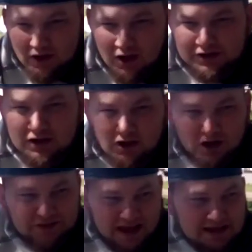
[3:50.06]
time on, on
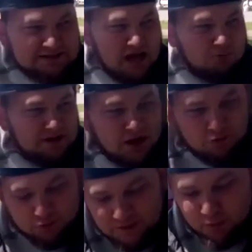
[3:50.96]
the anti-Reno
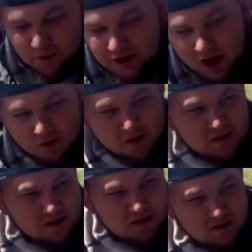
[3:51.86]

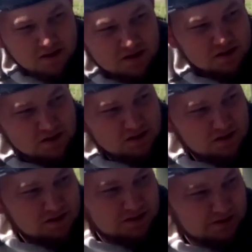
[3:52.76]
3.0.